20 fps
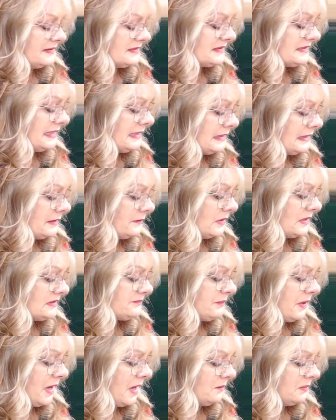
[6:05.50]
thinking it
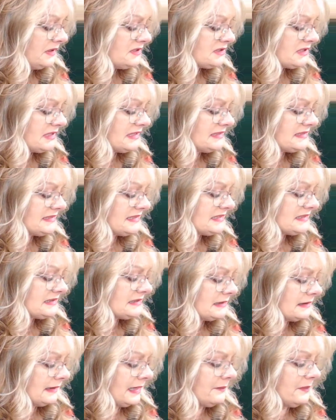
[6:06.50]
was publish
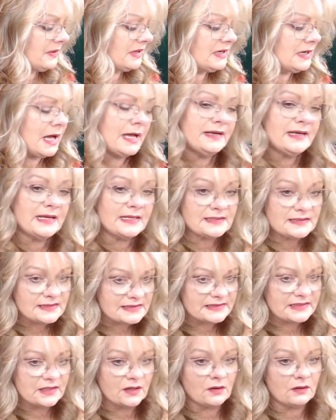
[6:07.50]
consistently, but not
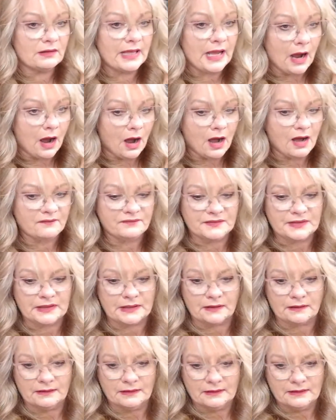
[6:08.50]
necessarily often.
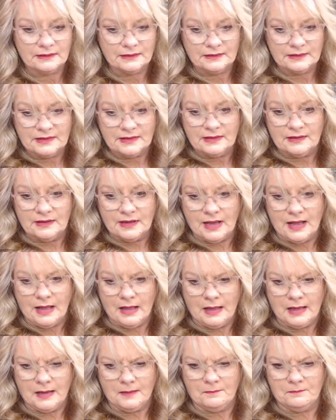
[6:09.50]

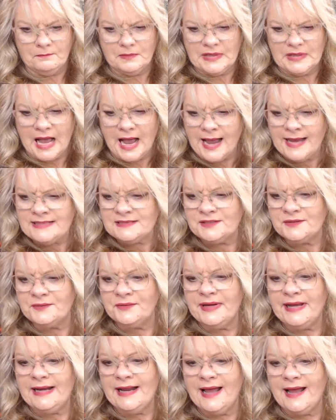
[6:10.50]
Hi,
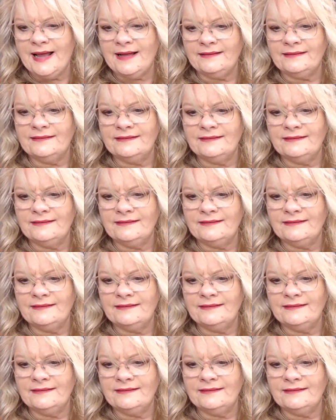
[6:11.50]
Sarita.